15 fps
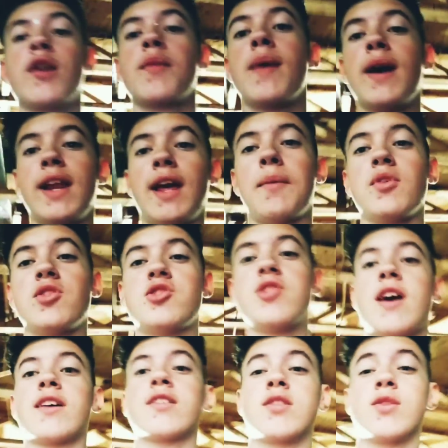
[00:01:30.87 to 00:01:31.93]
my name is
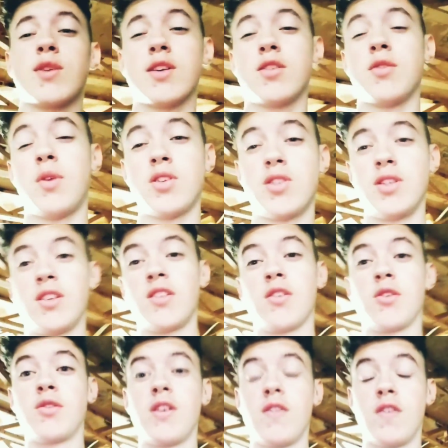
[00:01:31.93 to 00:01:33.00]
Jackson. You guys are watching
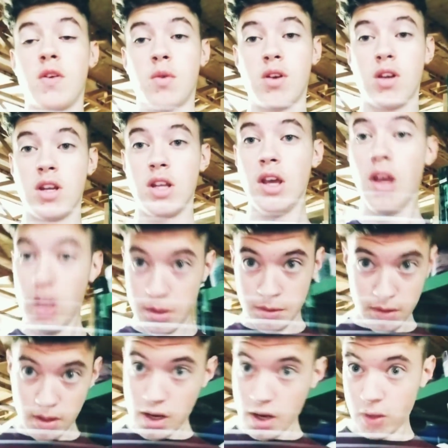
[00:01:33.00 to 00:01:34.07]
Diesel71.
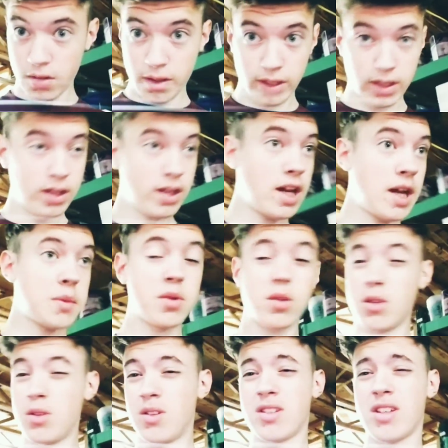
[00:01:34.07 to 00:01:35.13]
Sorry I look like an
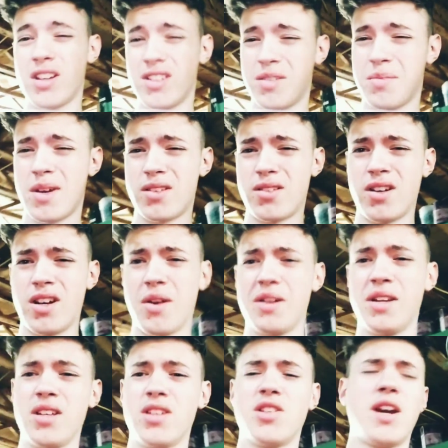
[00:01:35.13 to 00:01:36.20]
absolute disgusting mess right now. I
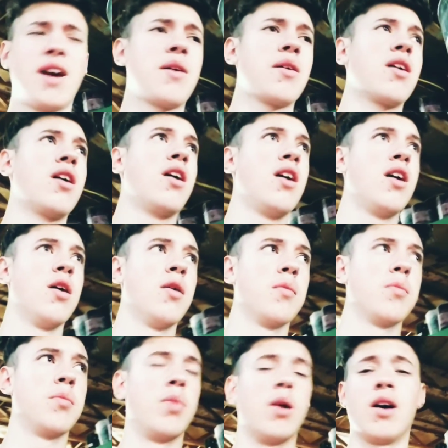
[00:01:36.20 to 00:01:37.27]
need a shower.
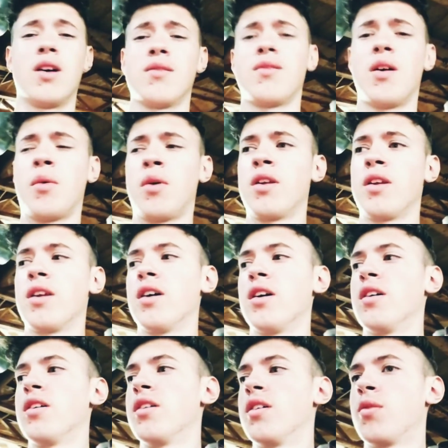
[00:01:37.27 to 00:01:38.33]
But I wanted to
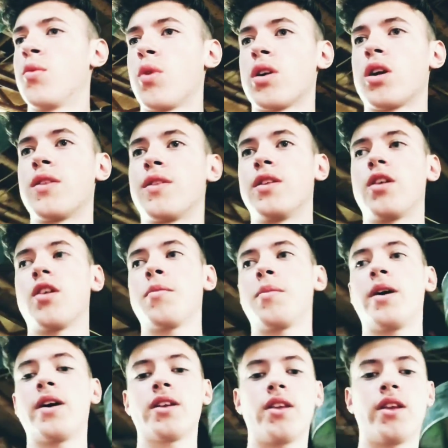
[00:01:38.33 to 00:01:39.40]
work on the dirt
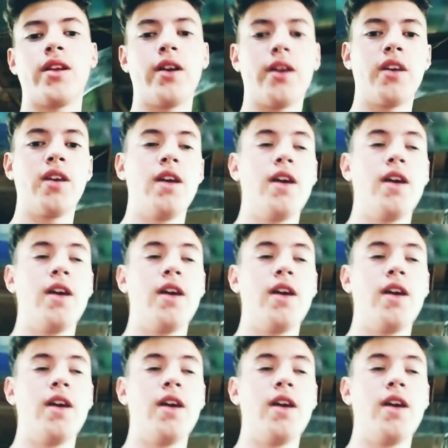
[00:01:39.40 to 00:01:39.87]
bike tonight.